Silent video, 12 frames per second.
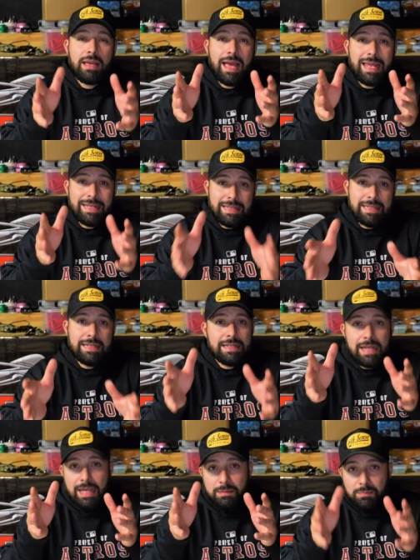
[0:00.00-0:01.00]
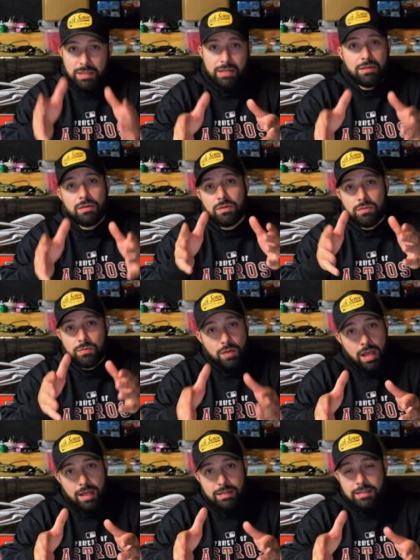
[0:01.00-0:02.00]
I needed a bigger
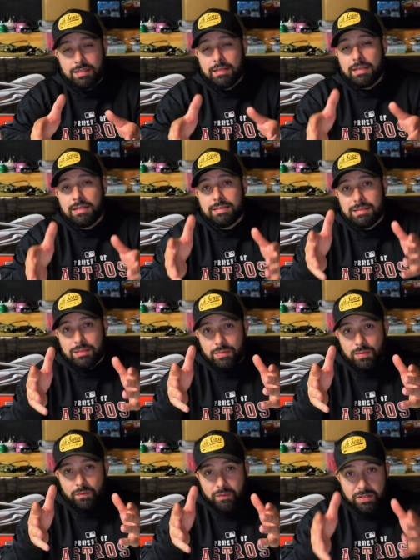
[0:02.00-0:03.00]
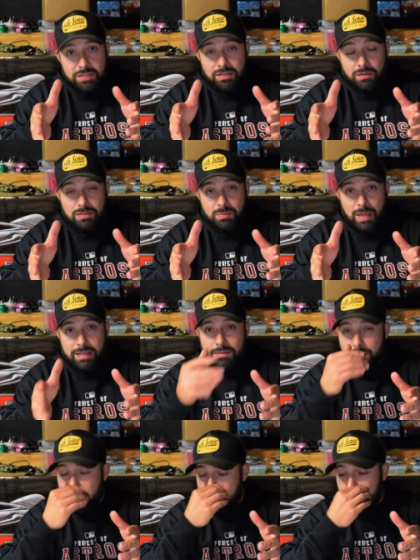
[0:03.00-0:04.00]
rod to fish those baits
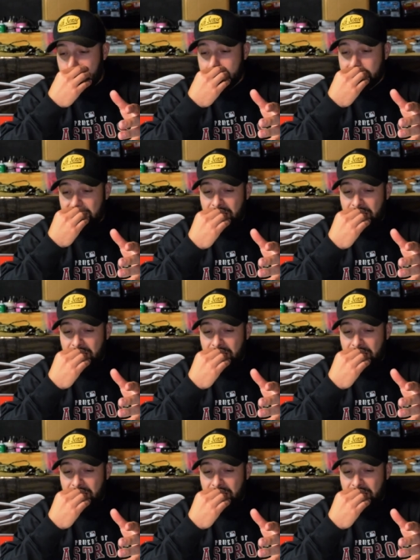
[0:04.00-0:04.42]
because